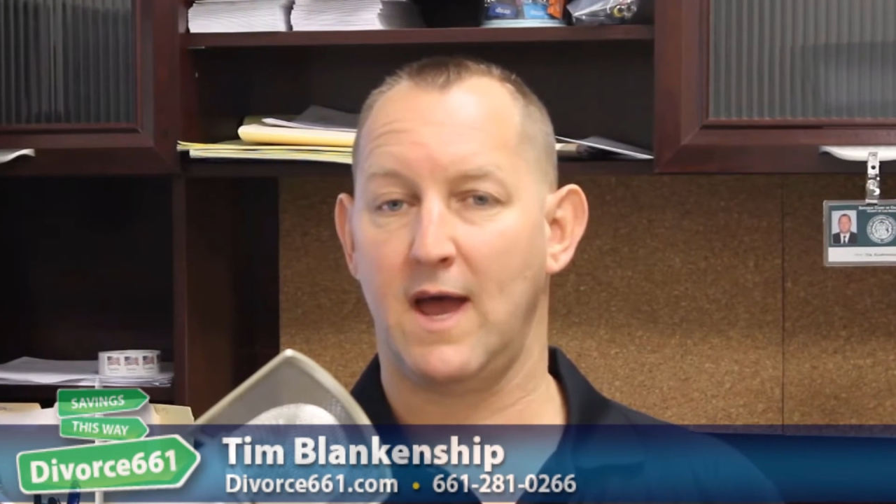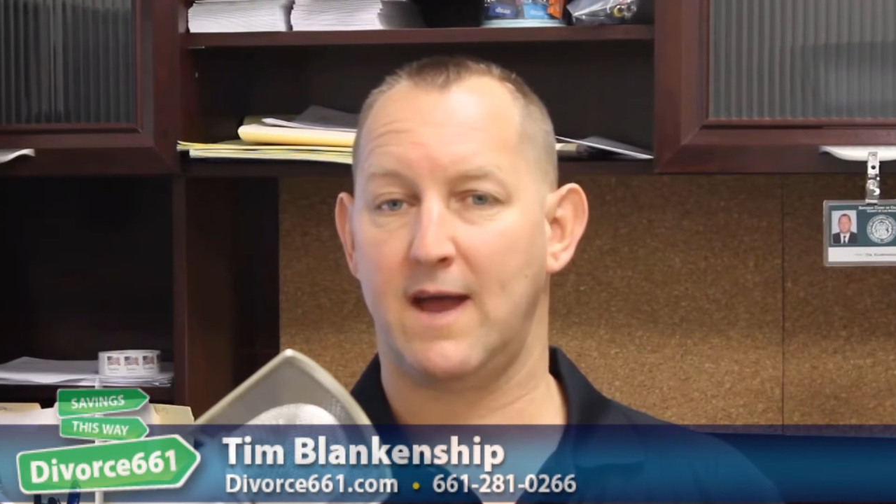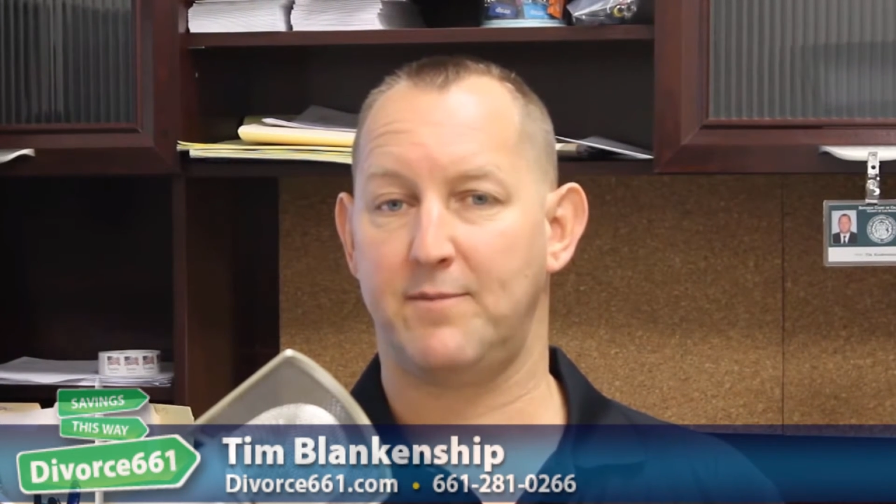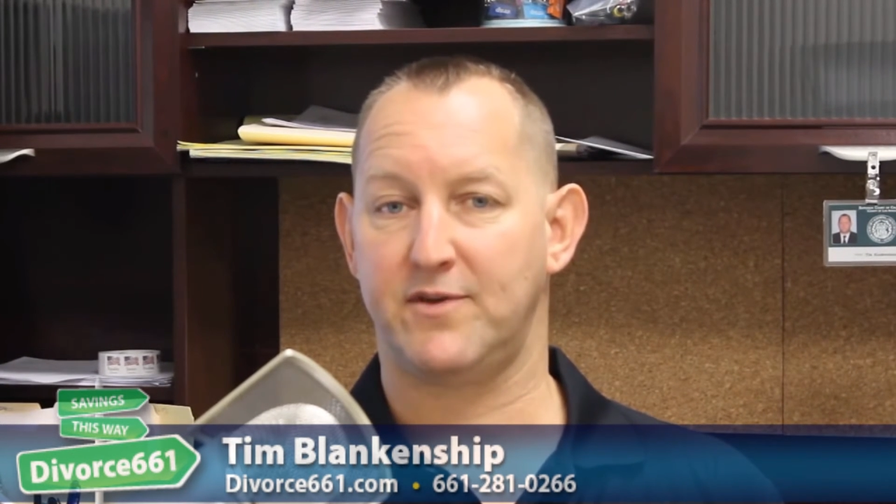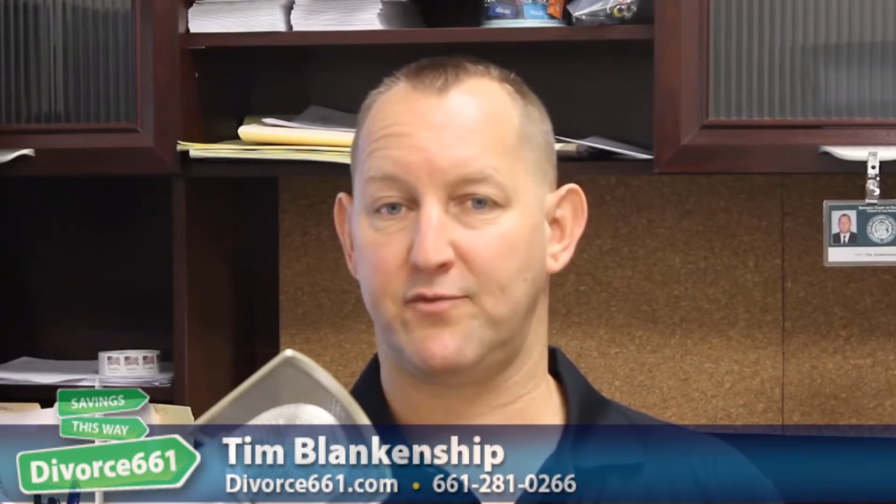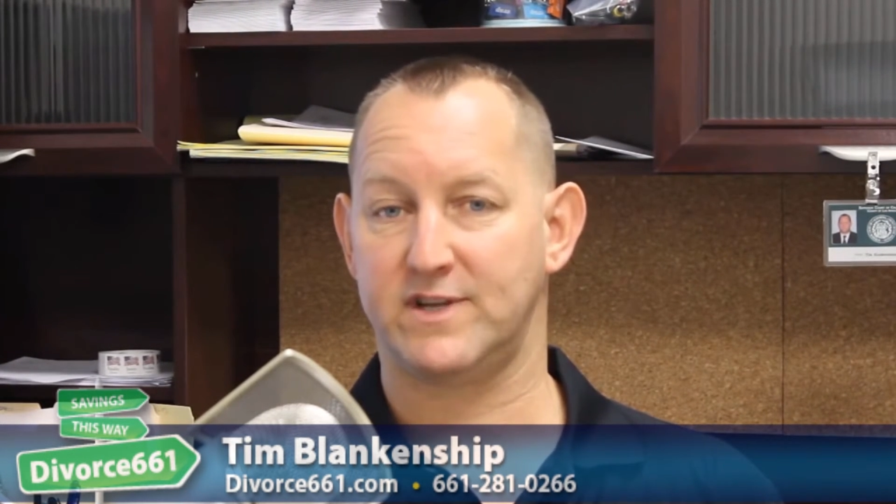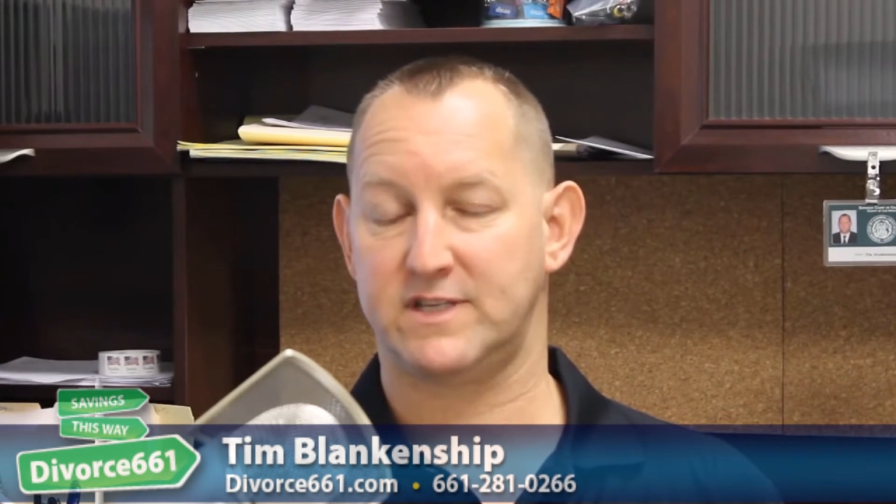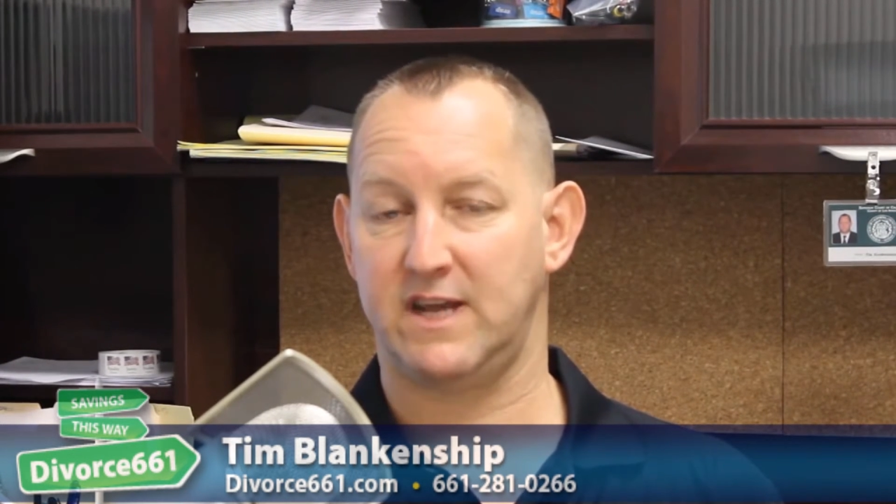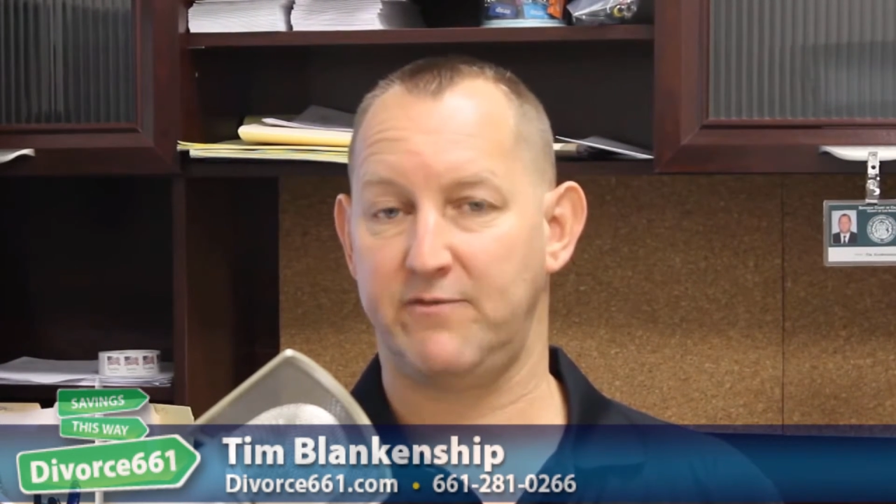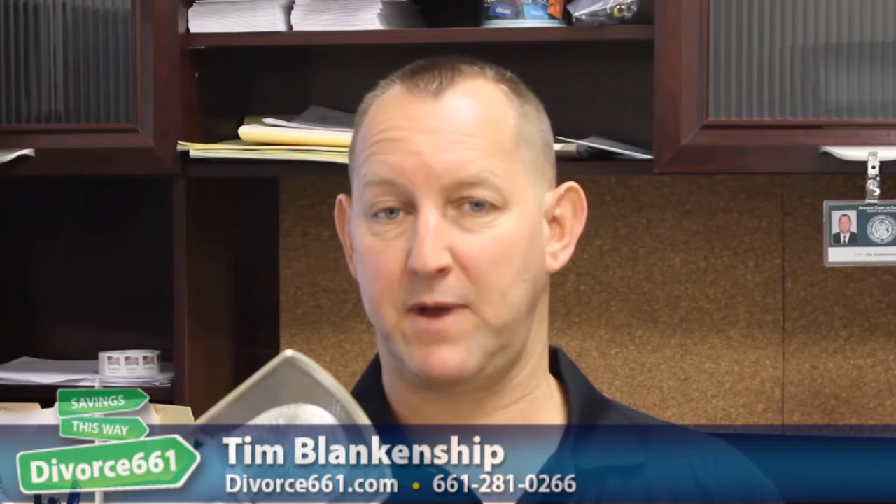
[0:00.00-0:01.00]
have been
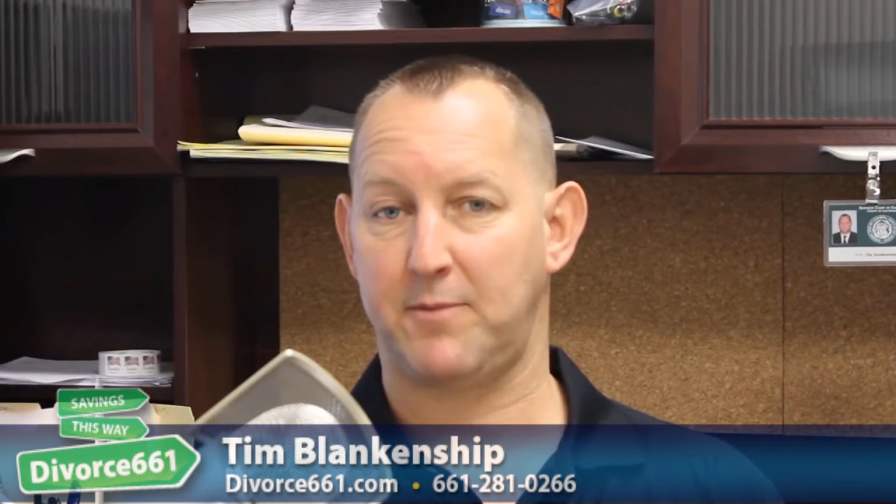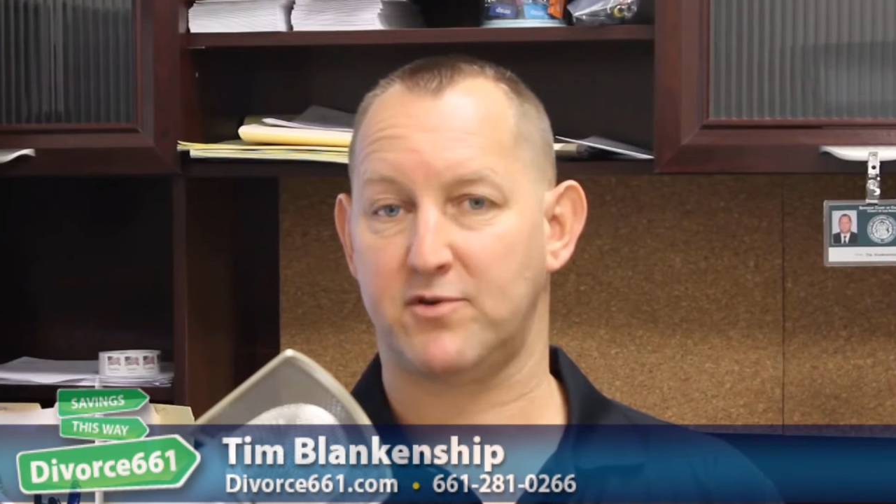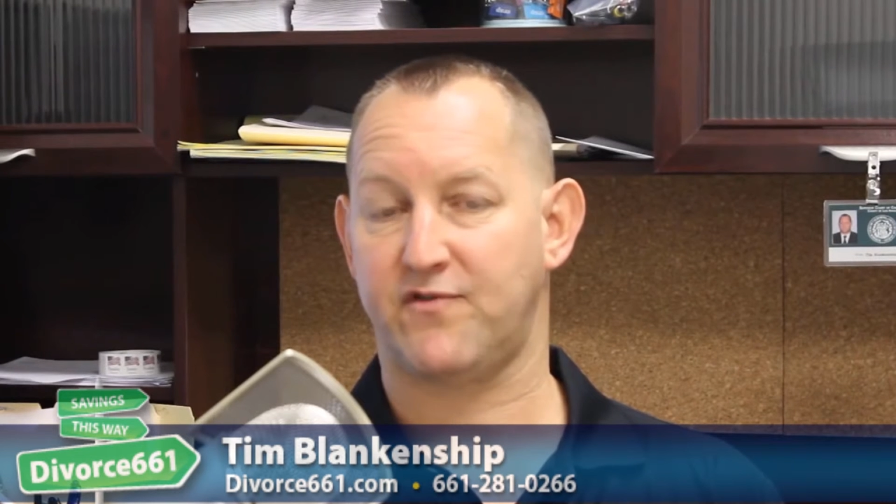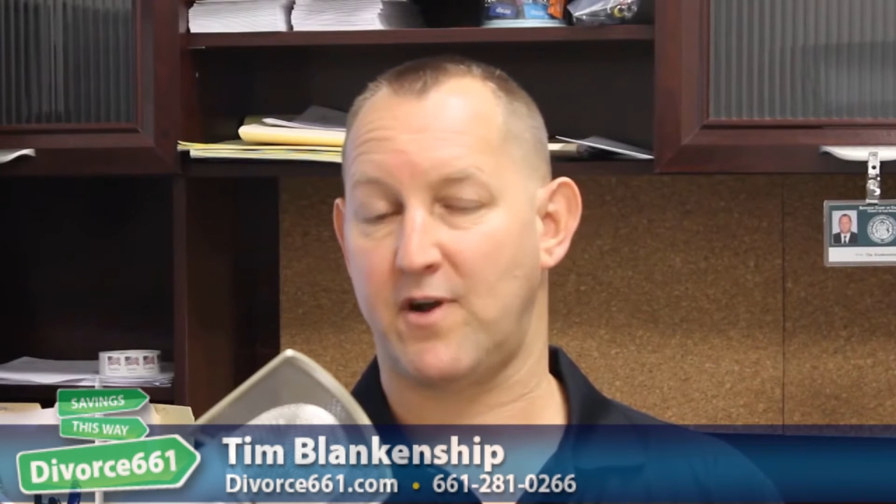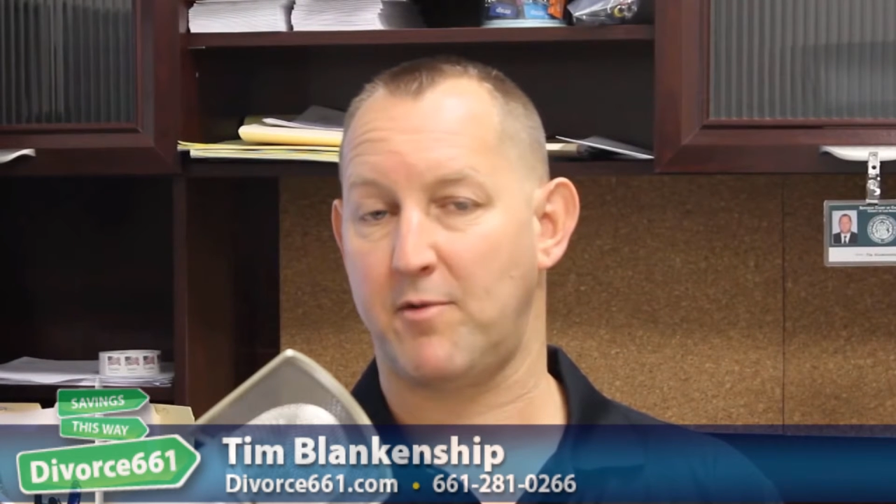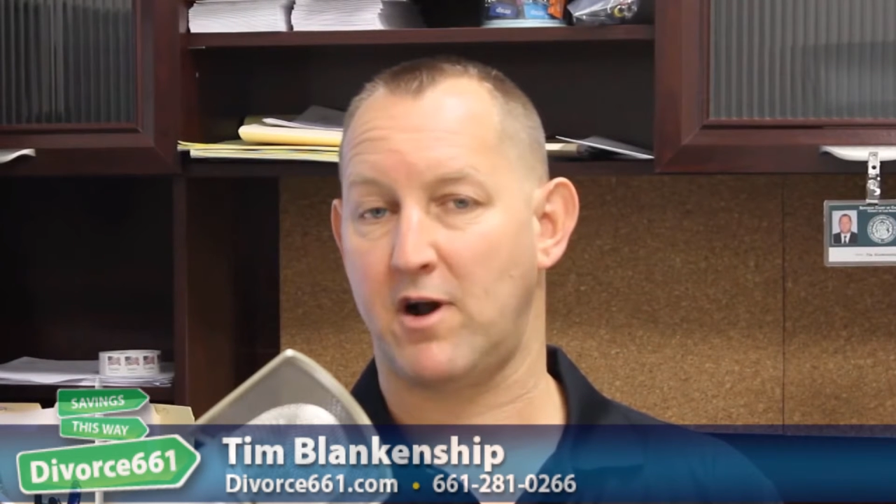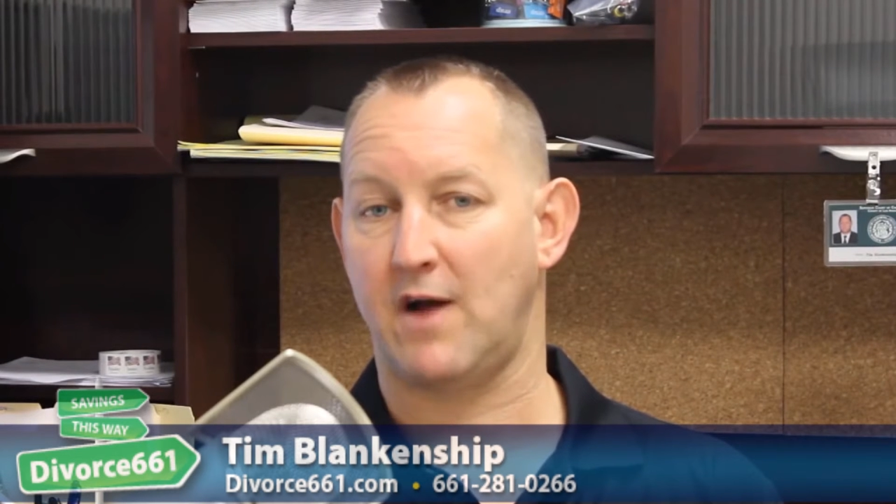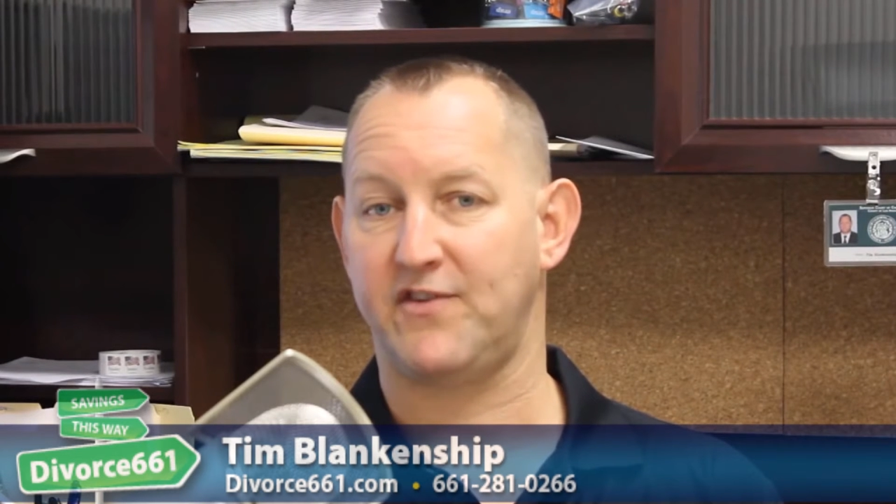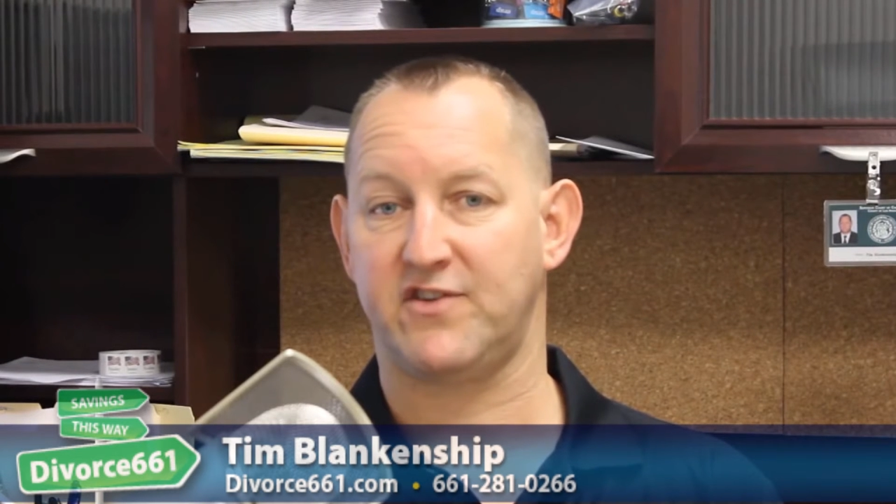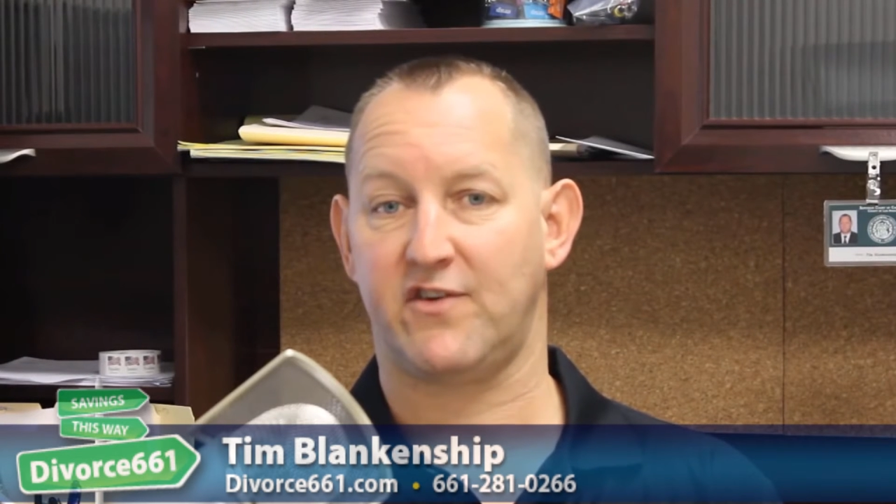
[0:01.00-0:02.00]
received papers from our
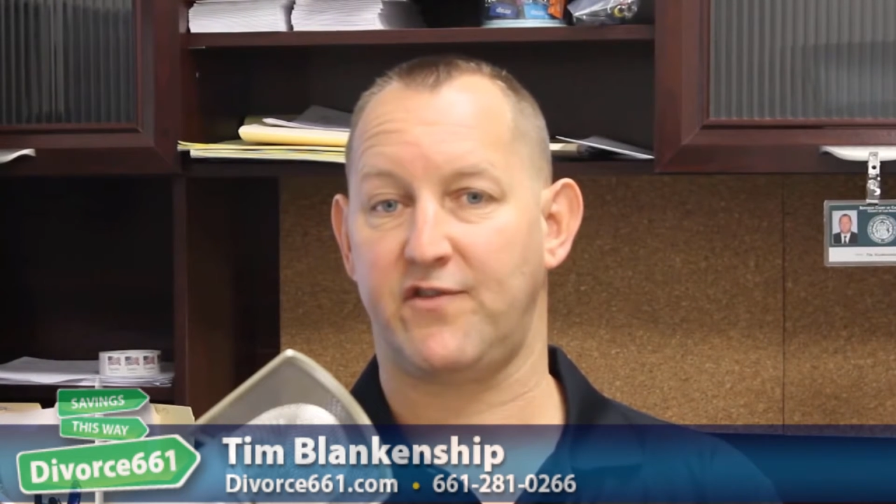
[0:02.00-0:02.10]
office